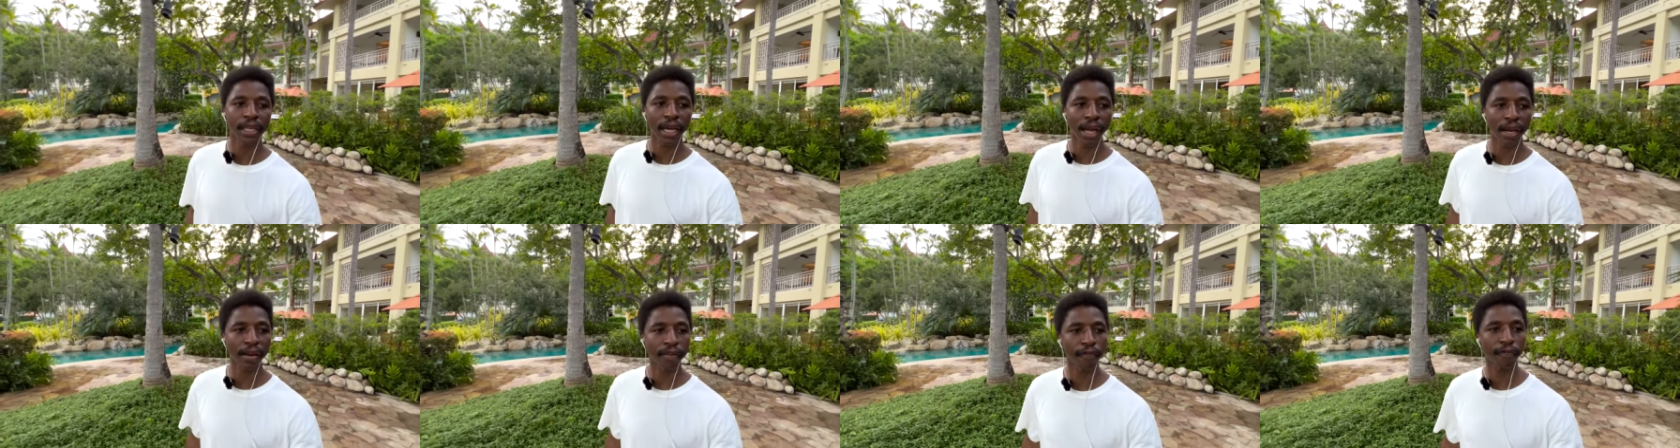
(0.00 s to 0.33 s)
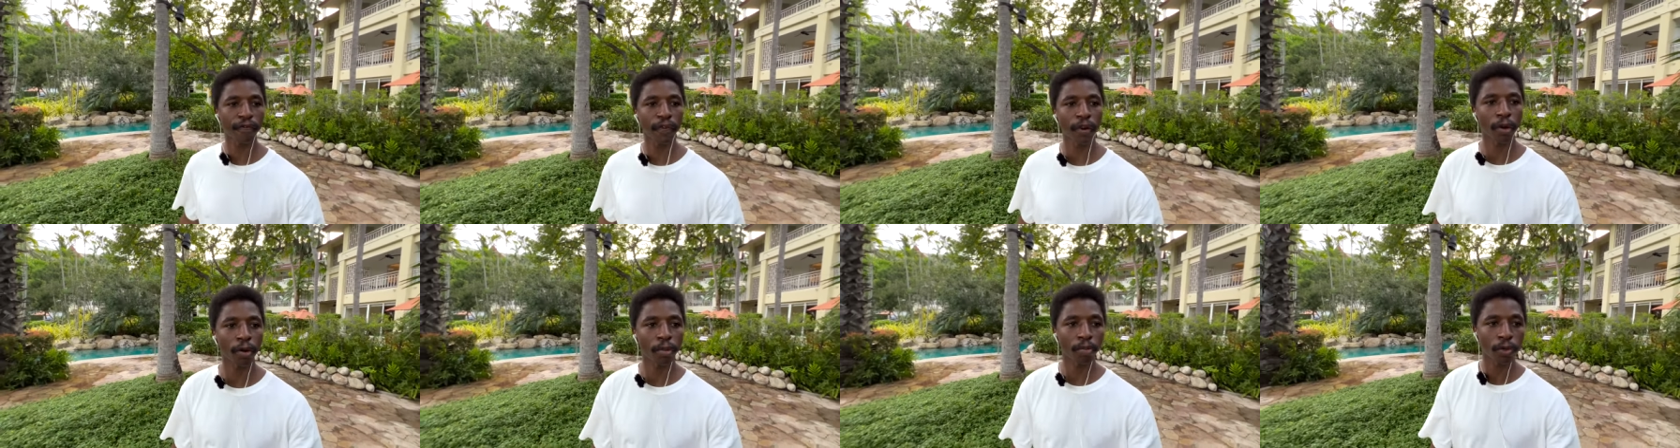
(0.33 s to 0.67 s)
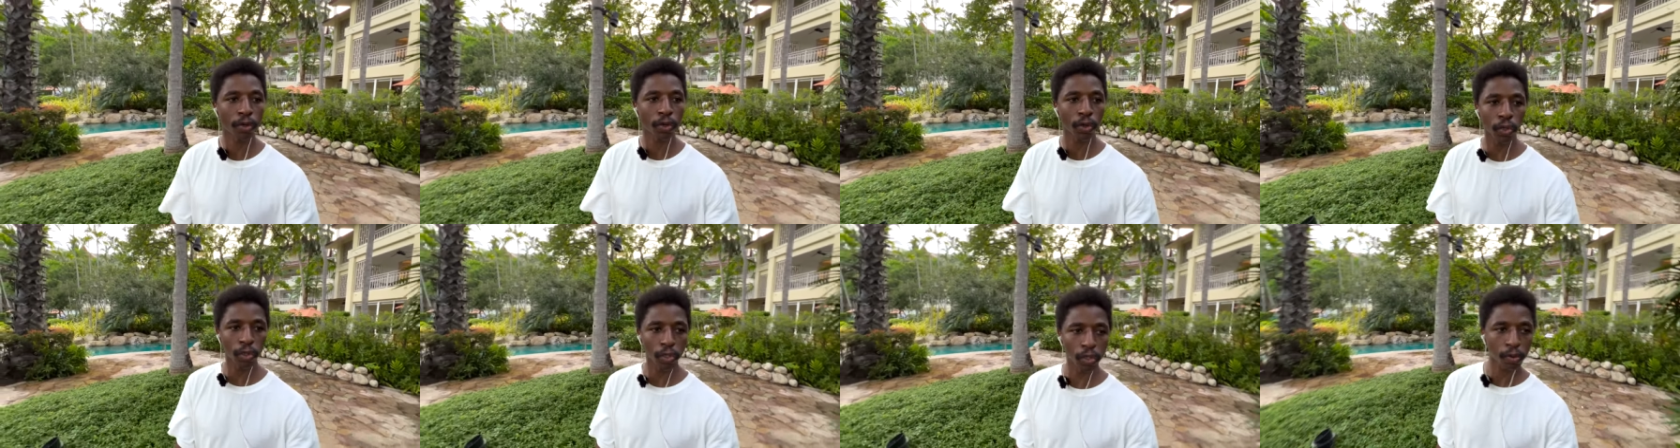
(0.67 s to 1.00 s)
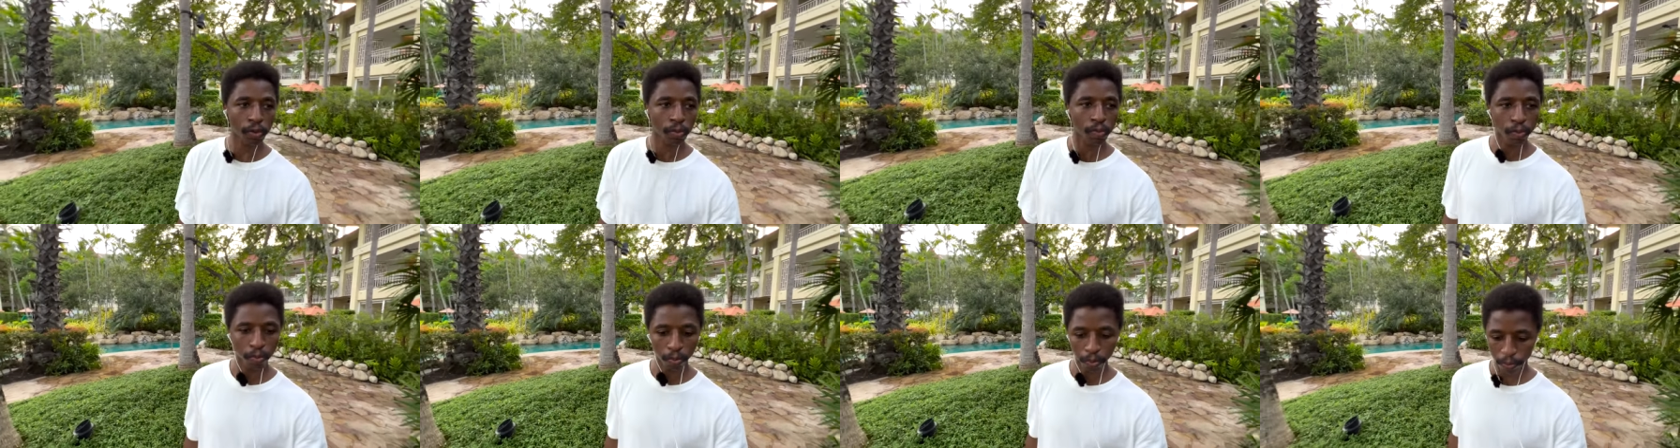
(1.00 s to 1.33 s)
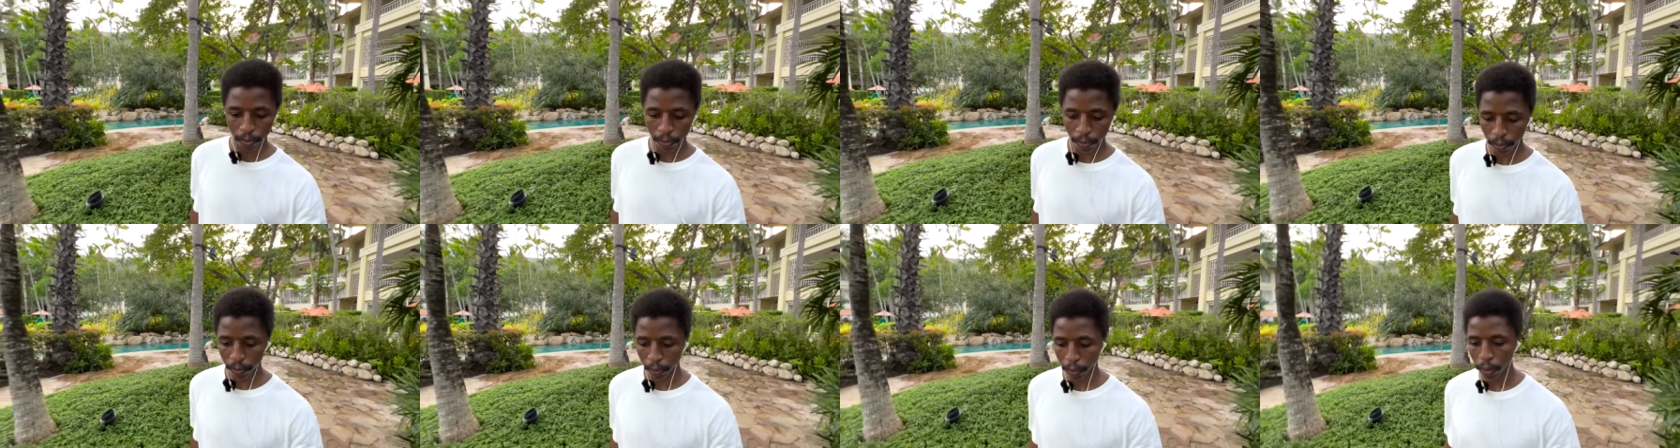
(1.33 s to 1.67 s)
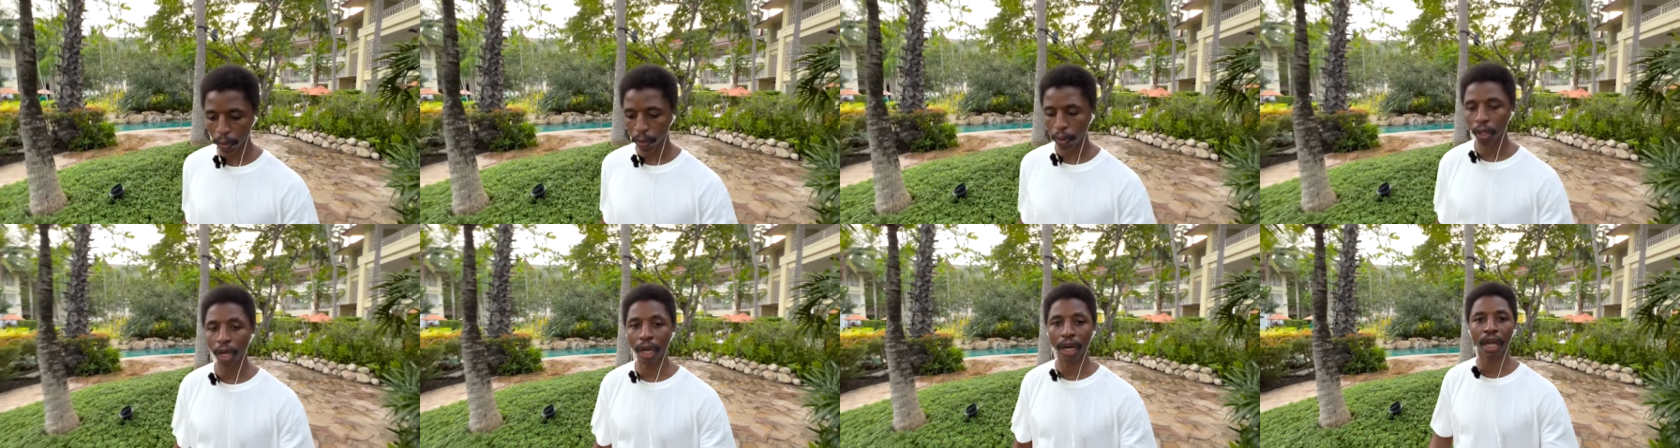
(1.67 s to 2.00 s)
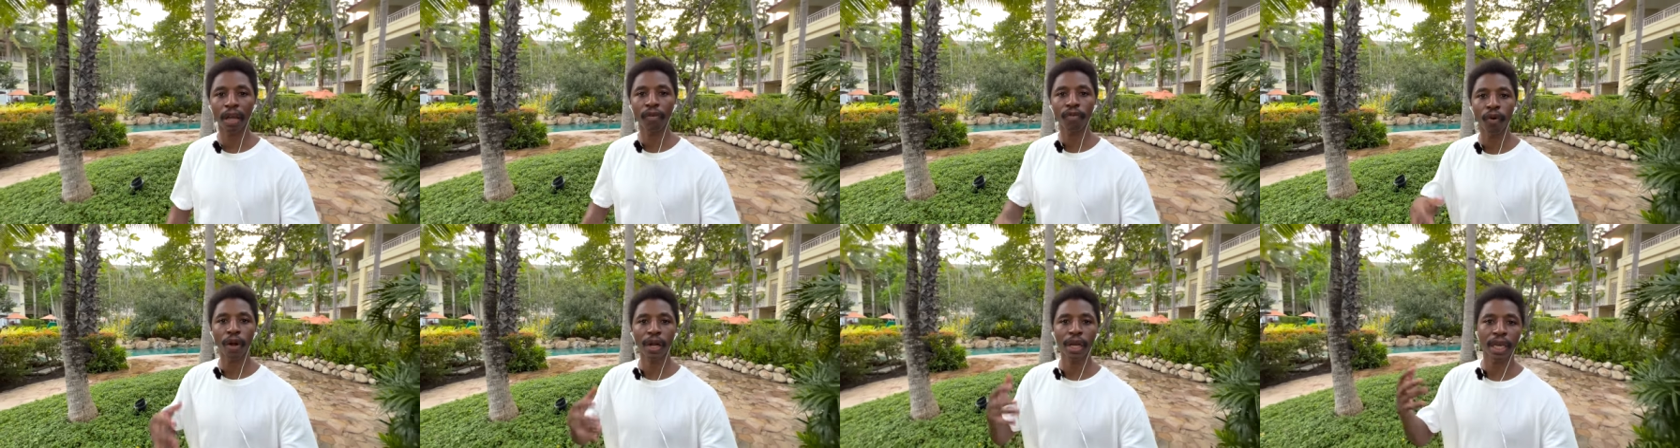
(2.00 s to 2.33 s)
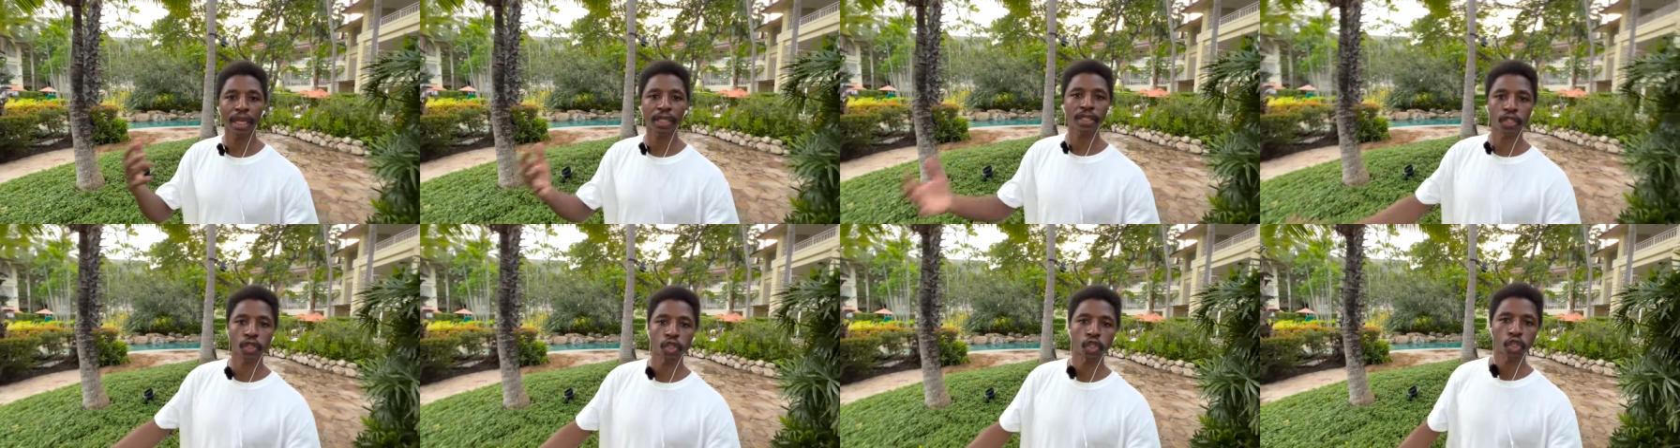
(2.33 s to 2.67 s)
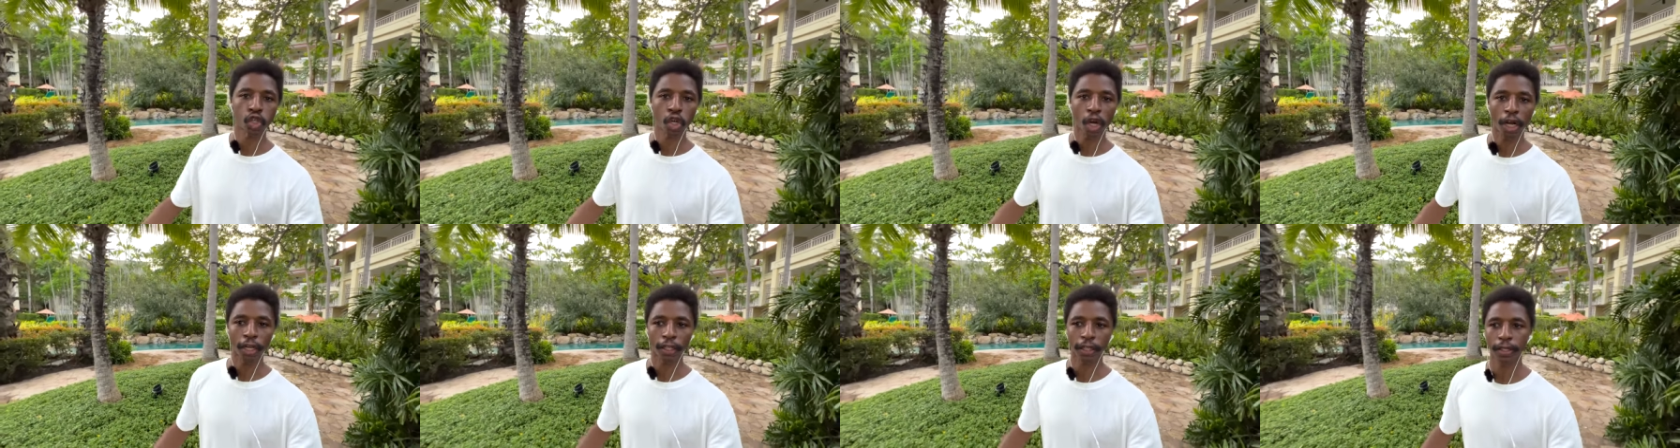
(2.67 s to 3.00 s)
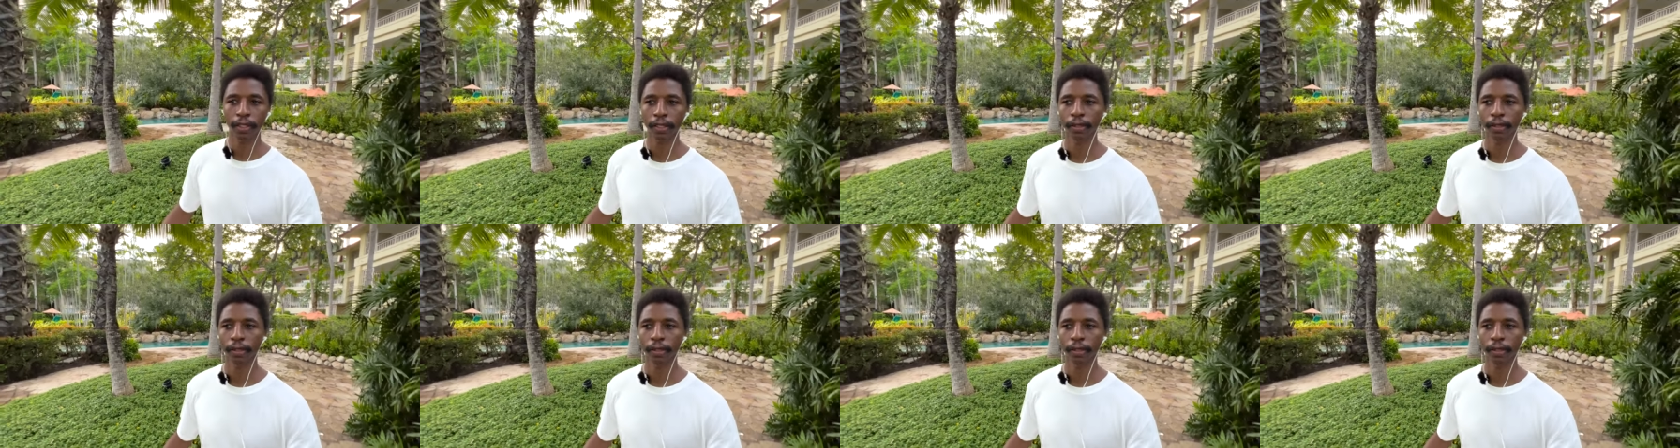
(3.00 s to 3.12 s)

unfair because not everyone gets a shot,